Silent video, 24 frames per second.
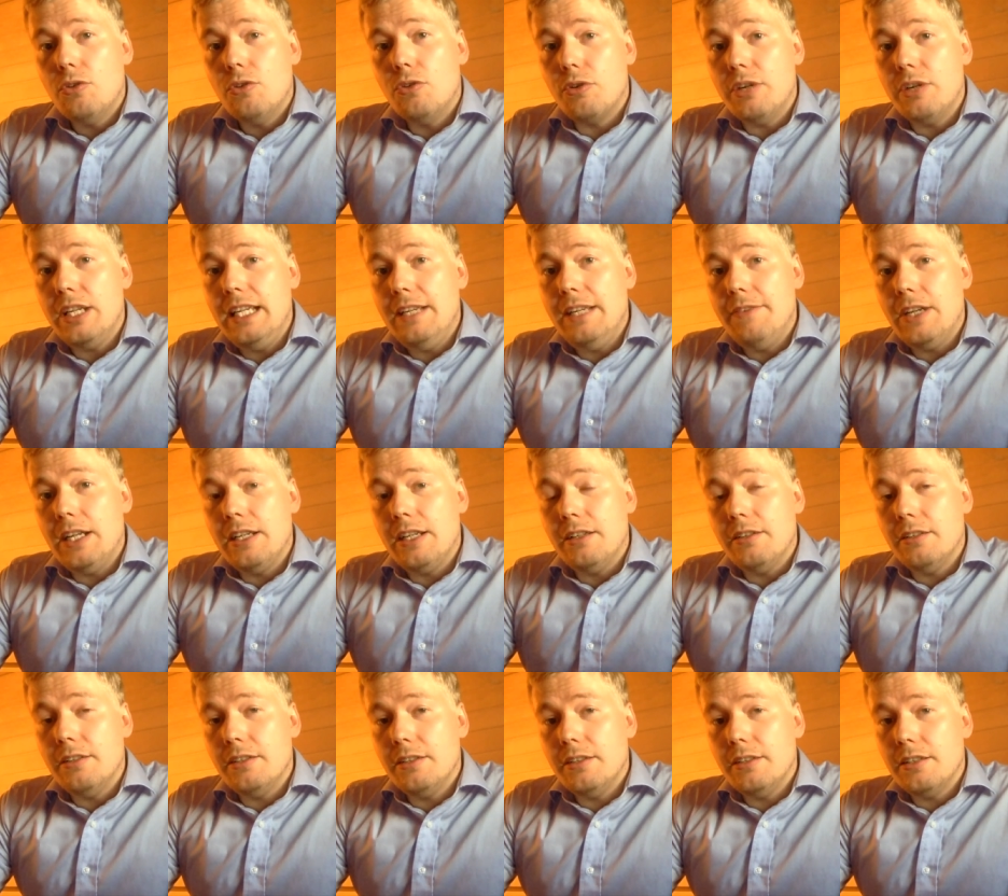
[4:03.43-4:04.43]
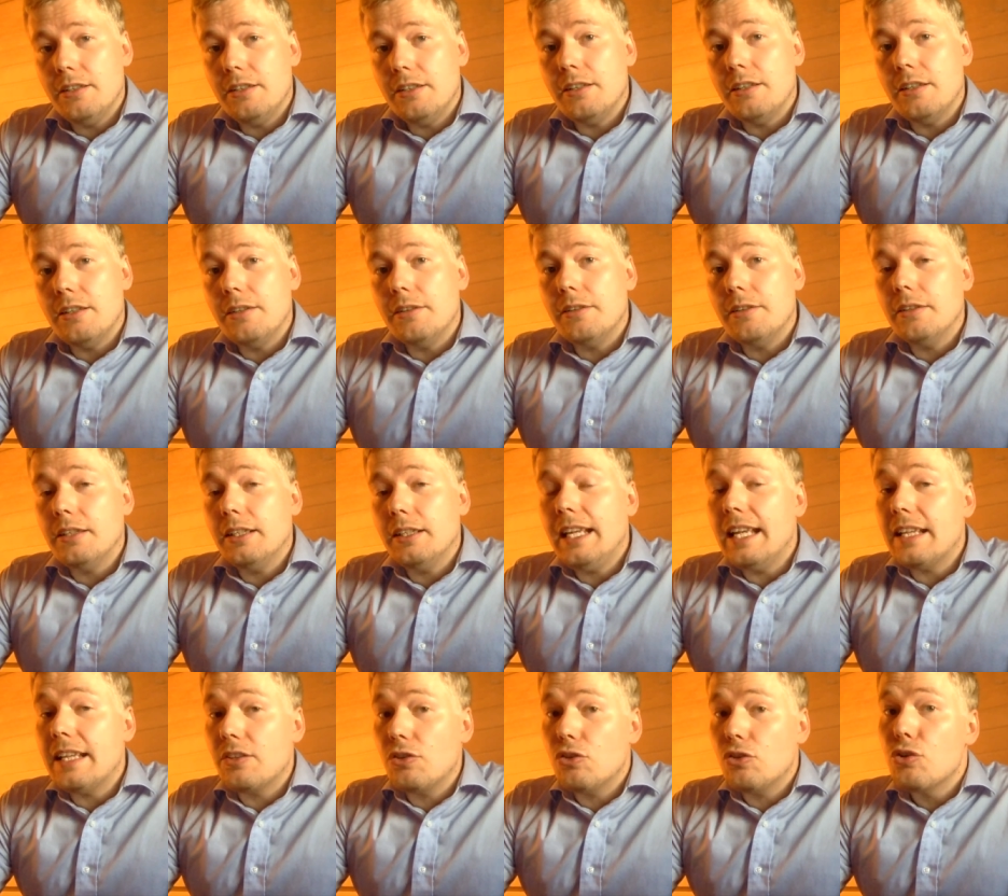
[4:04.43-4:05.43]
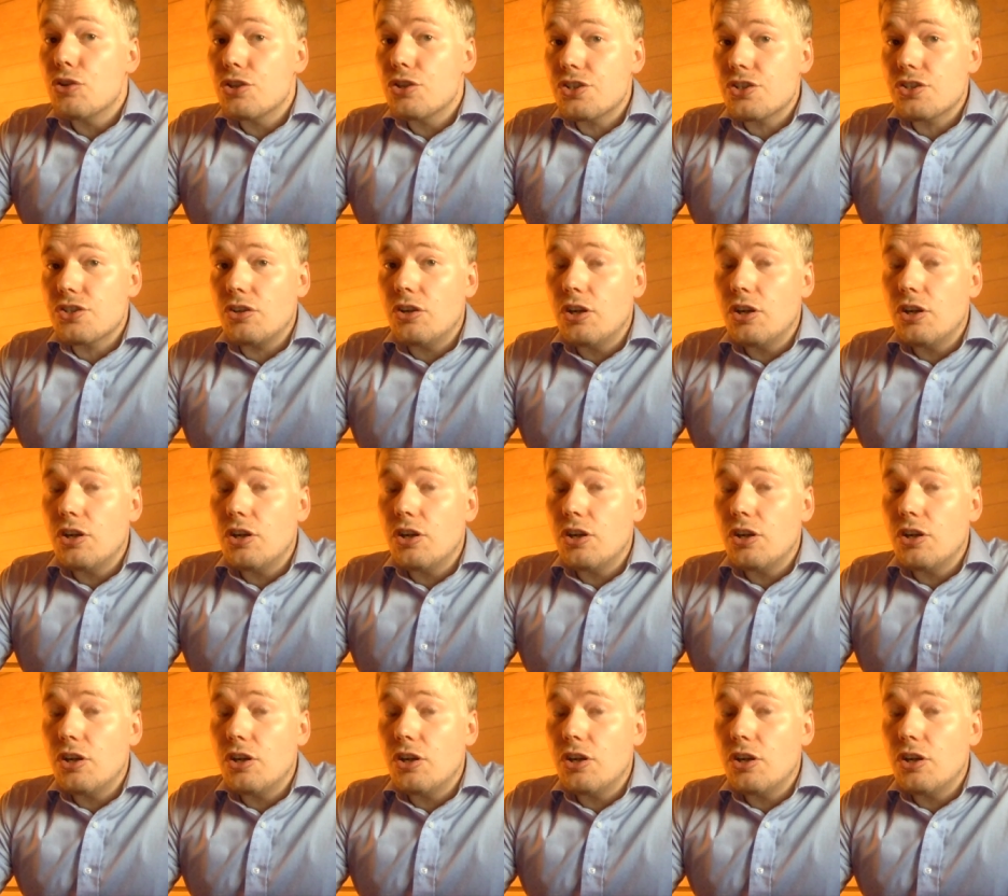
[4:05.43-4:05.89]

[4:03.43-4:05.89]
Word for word: or even uh, get costs